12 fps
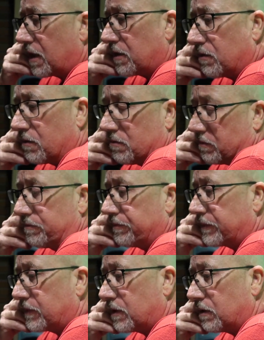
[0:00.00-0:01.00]
is that you
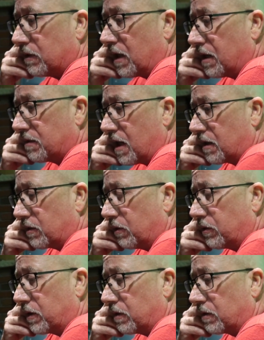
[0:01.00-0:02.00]
you contact a
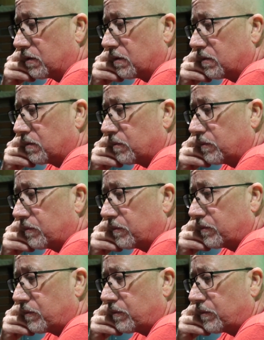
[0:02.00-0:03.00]
lawyer.
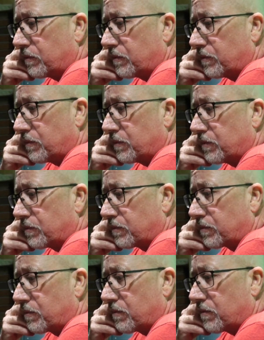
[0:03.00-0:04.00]
Do you
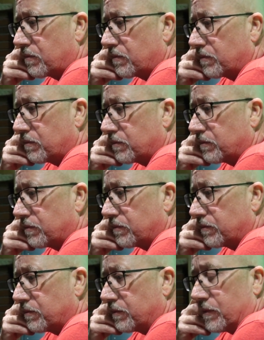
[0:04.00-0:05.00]
know any around here?
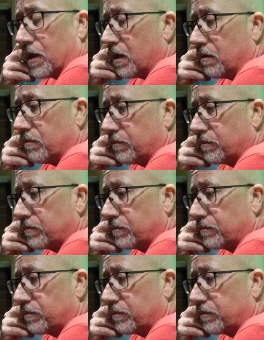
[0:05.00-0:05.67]
No.